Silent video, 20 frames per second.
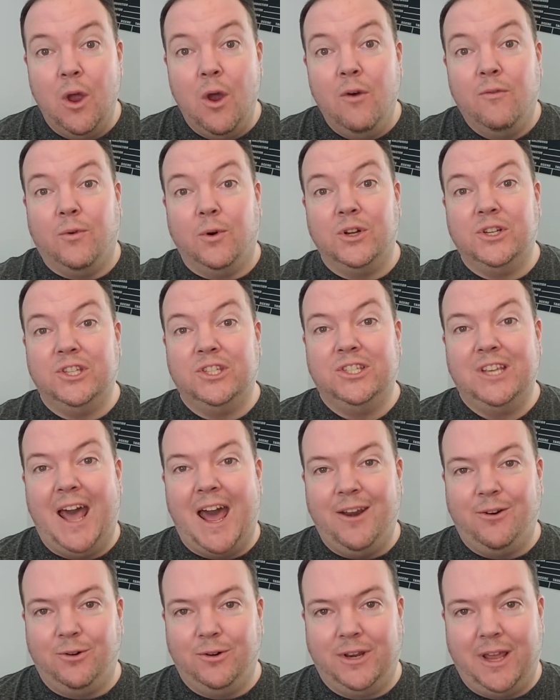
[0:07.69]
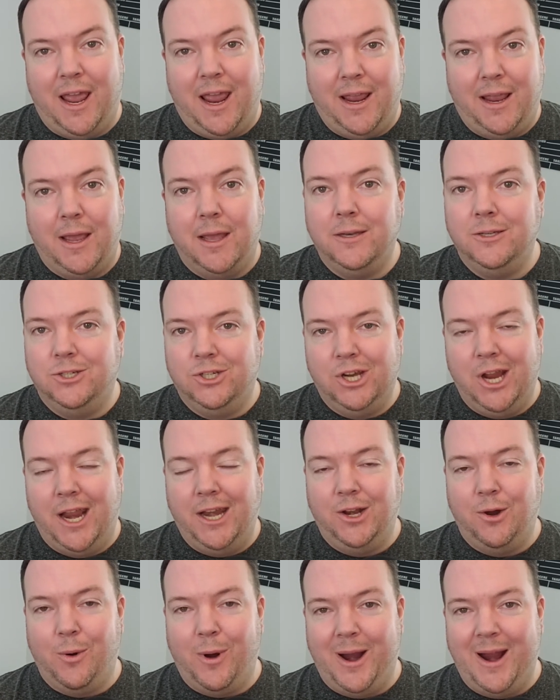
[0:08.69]
for Saturday,
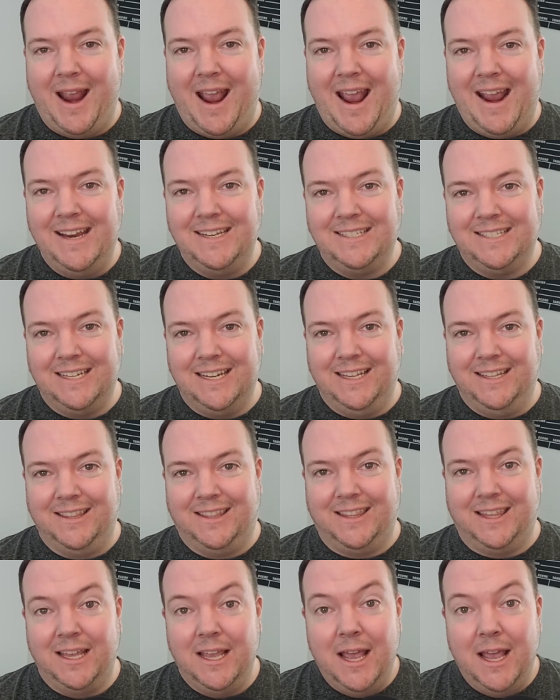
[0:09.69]
January 18th.